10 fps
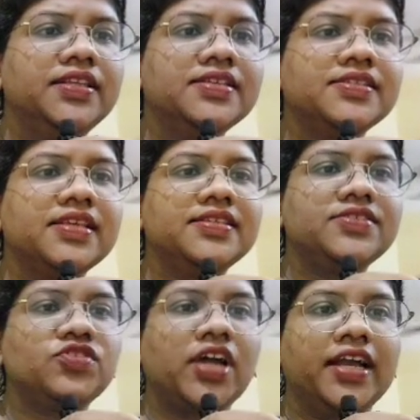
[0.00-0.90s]
This
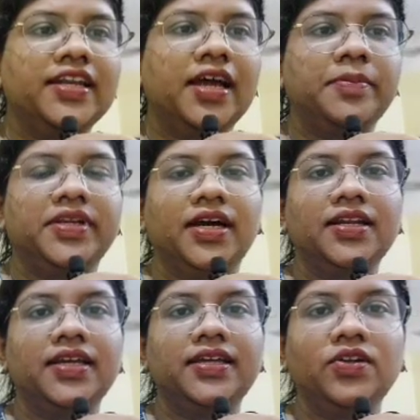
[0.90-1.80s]
is
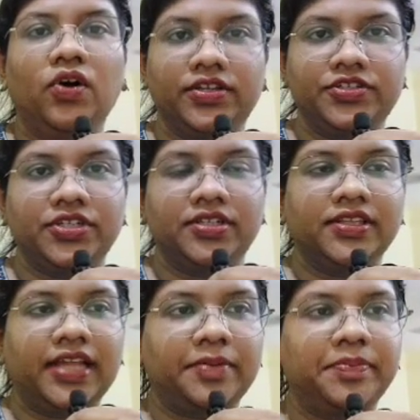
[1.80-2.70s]
trilaminar in
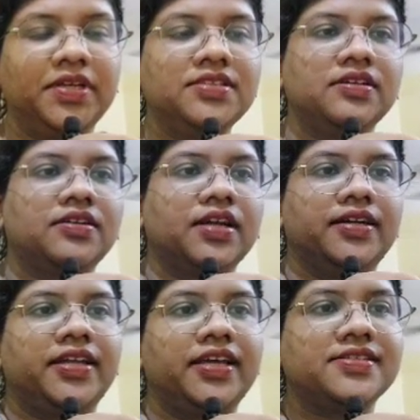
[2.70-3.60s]
origin. That means it
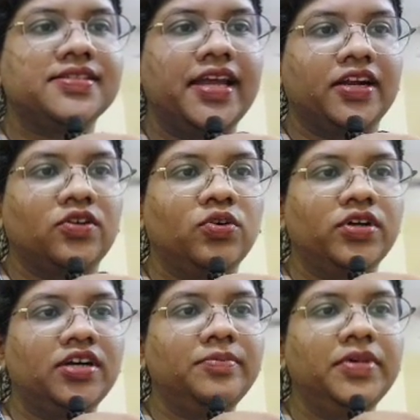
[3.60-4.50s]
contains
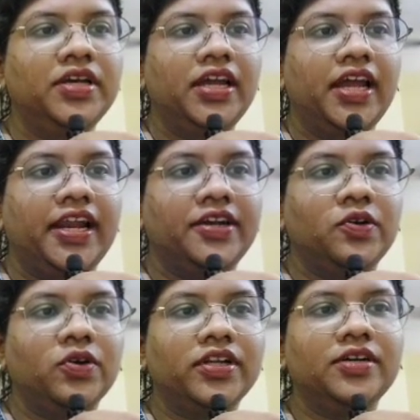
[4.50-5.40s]
ectoderm,
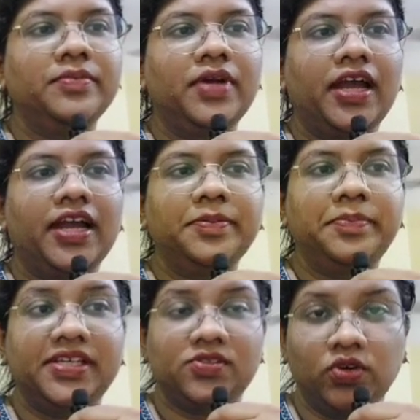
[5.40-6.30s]
endoderm
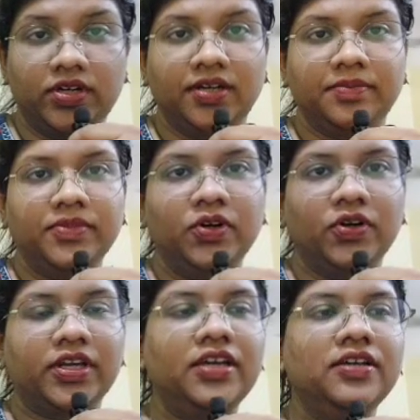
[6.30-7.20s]
and mesoderm.
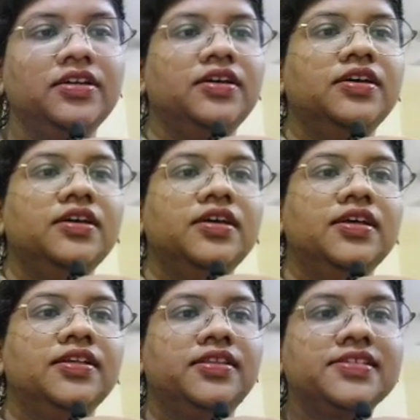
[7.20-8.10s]
Okay.
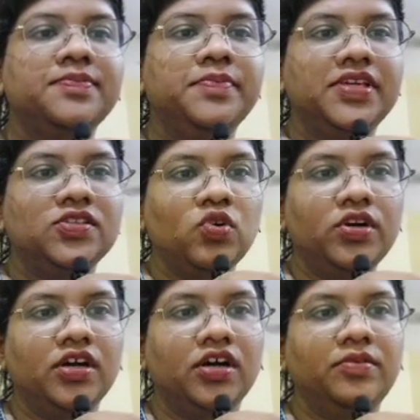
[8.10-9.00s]
This
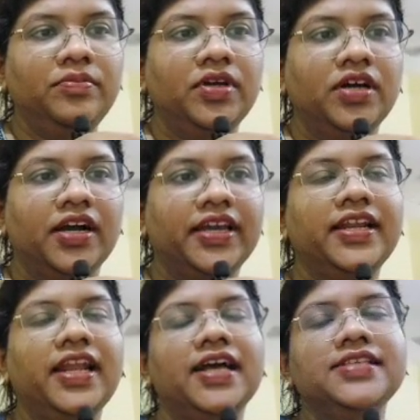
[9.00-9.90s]
mesoderm
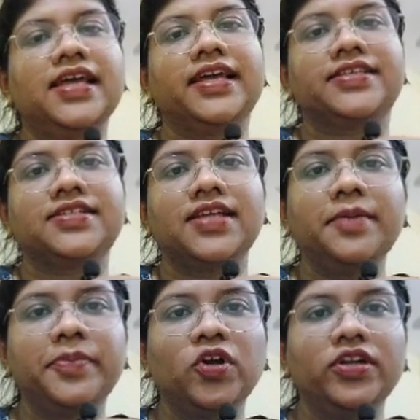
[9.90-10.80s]
again has
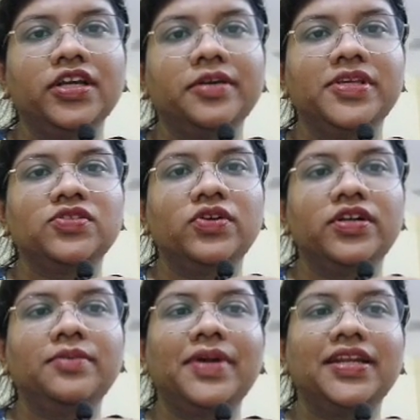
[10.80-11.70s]
extraembryonic
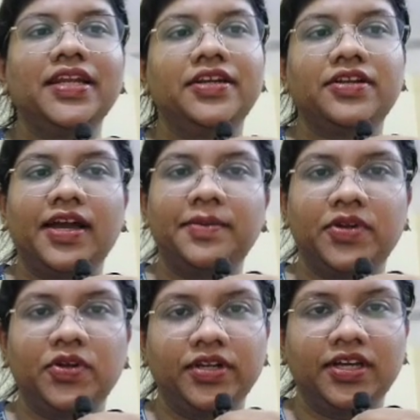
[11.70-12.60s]
mesoderm and
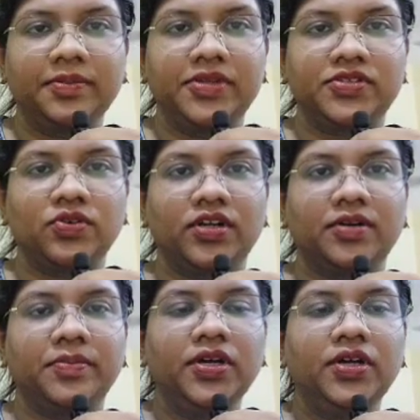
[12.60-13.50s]
intraembryonic
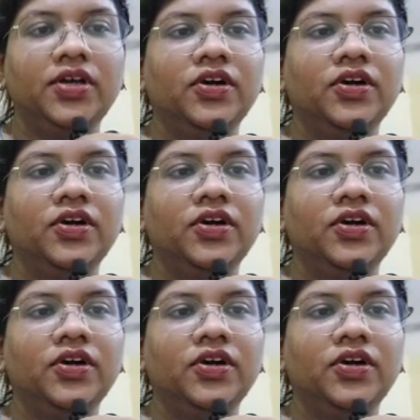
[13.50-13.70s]
mesoderm.